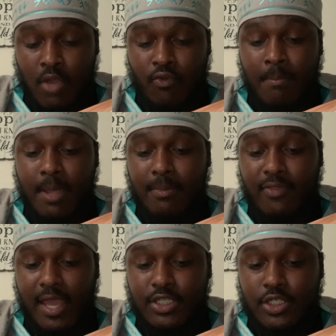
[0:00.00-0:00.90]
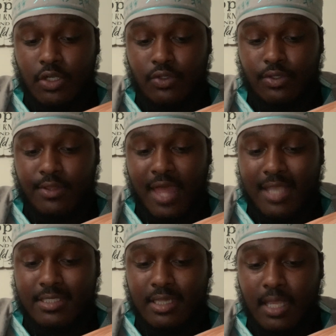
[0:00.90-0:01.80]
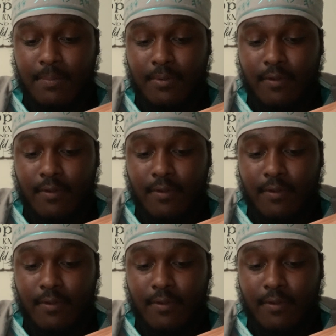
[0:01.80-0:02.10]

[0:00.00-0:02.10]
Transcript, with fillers: Remember thy children that sleep,